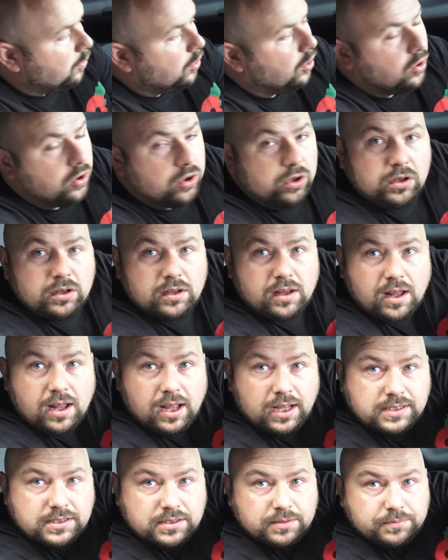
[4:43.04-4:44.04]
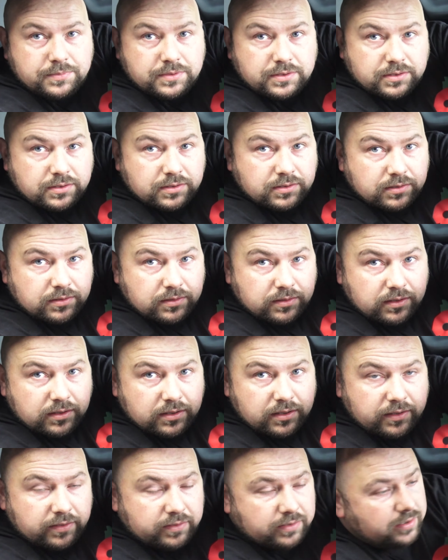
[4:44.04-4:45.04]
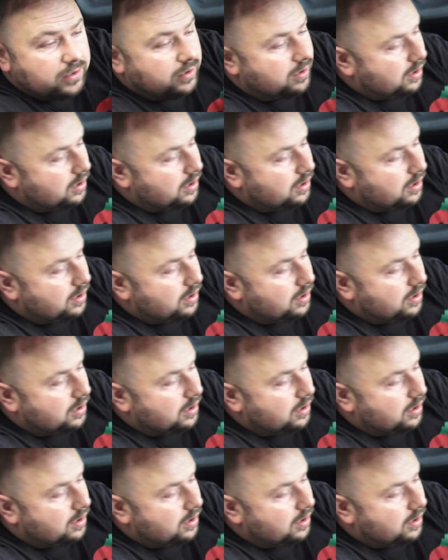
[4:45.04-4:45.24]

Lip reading: all items. You can see